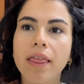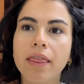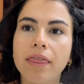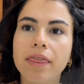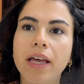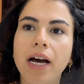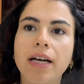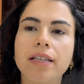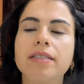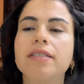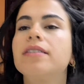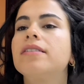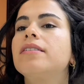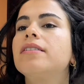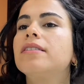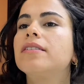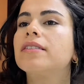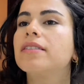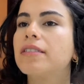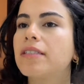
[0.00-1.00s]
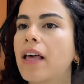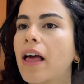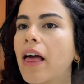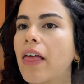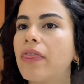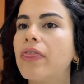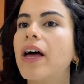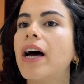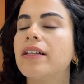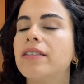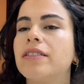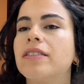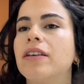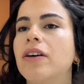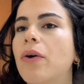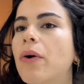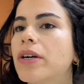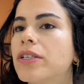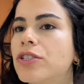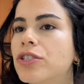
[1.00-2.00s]
That's that's the
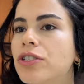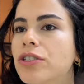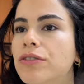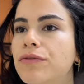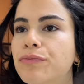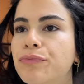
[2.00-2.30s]
question.